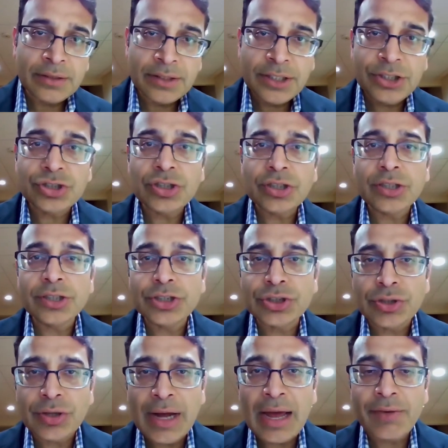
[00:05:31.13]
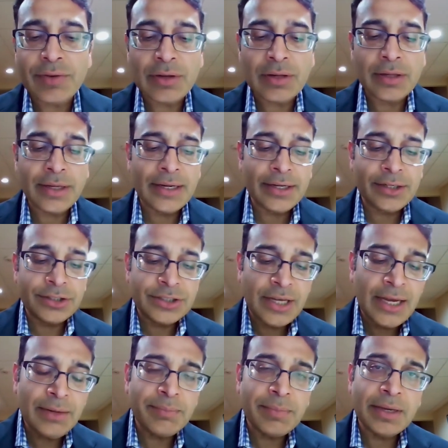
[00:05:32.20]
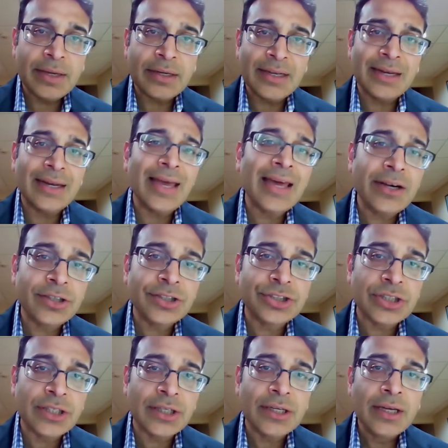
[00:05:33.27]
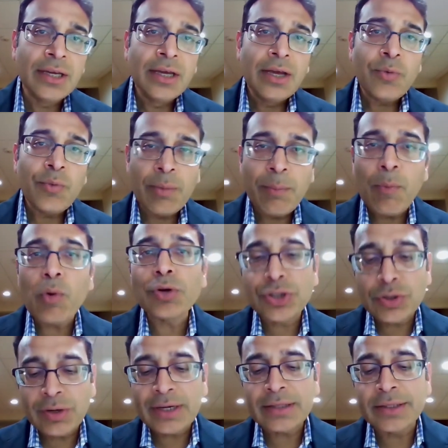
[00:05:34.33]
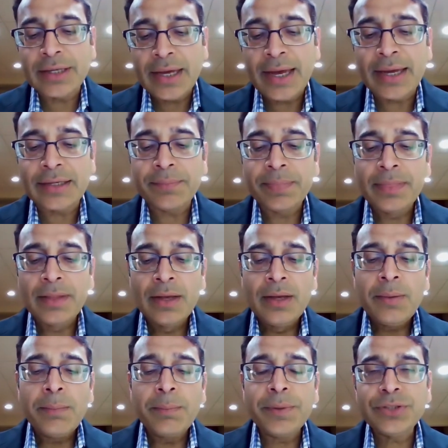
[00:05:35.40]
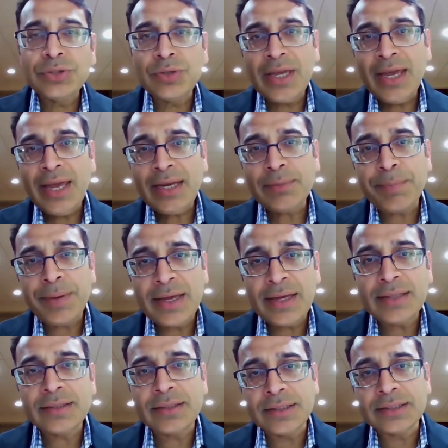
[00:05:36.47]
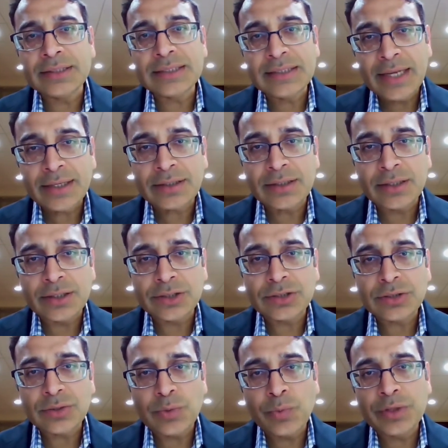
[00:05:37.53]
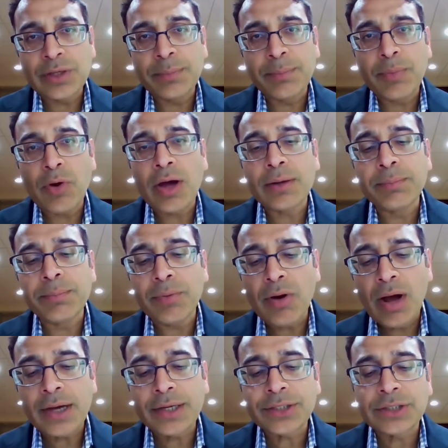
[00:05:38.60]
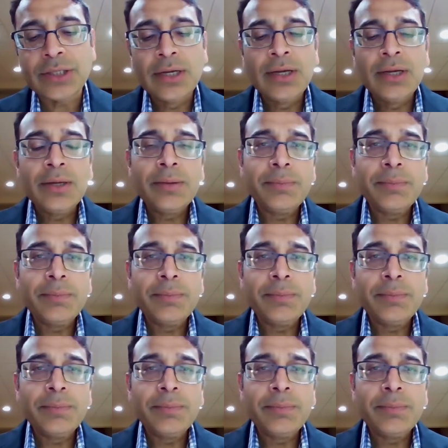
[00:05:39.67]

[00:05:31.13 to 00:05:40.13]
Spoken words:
leisure, travel, and entertainment, and energy were more directly hit. But you can't paint these sectors with a broad brush